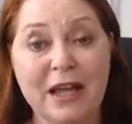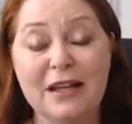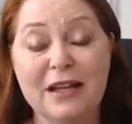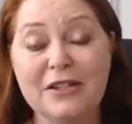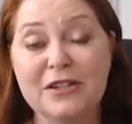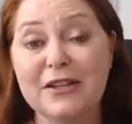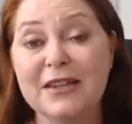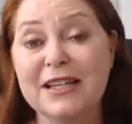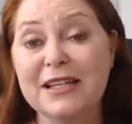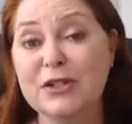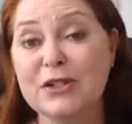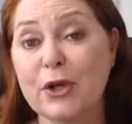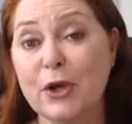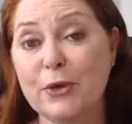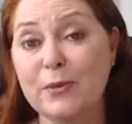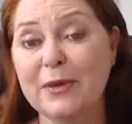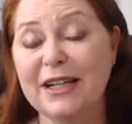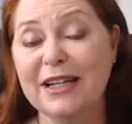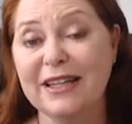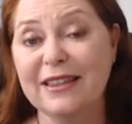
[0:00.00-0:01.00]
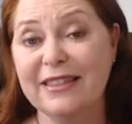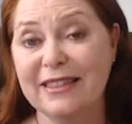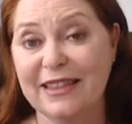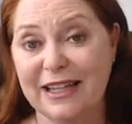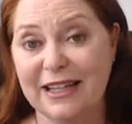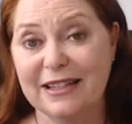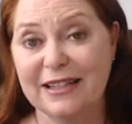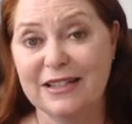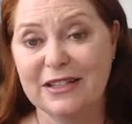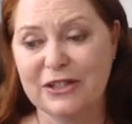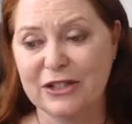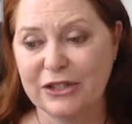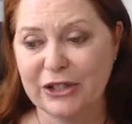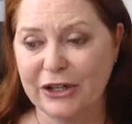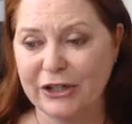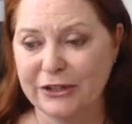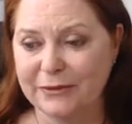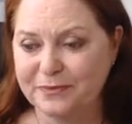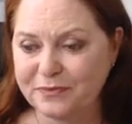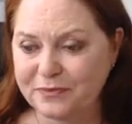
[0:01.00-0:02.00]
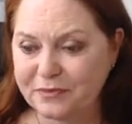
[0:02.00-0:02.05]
So there's so many things to know.